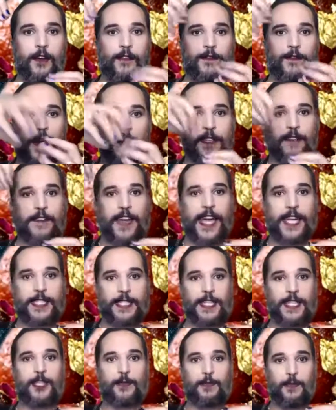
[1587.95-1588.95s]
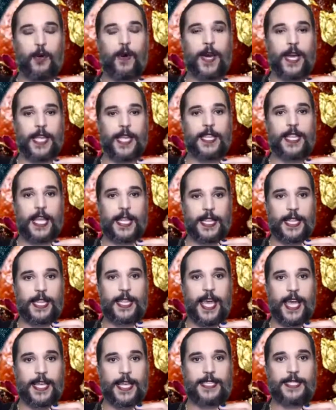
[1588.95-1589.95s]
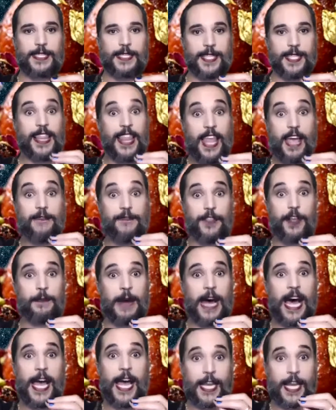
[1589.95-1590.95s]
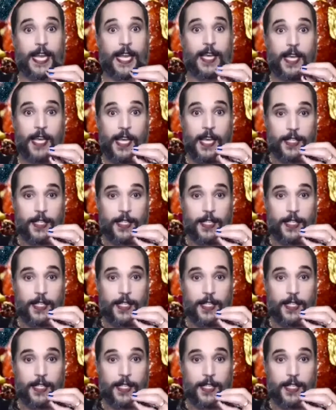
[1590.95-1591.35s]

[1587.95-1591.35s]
from the vantage point that they left their body,